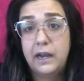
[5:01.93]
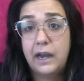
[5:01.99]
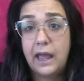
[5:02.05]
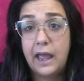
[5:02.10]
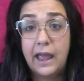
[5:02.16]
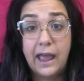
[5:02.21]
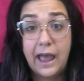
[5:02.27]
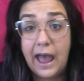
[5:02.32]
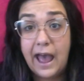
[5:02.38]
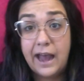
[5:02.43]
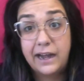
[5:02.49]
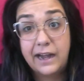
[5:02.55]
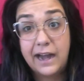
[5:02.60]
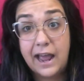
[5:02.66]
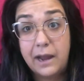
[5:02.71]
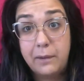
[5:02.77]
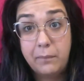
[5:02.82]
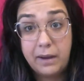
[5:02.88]
I hadn't
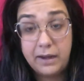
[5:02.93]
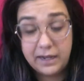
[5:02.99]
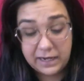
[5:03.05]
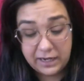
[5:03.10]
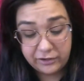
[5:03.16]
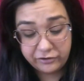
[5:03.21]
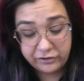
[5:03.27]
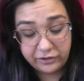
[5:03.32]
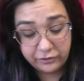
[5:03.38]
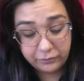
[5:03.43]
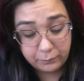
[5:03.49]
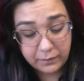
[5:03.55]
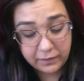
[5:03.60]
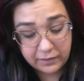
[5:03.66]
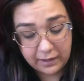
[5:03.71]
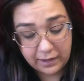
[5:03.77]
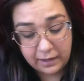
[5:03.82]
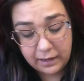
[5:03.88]
had many issues
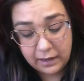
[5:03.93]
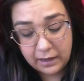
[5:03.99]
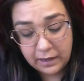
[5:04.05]
with it.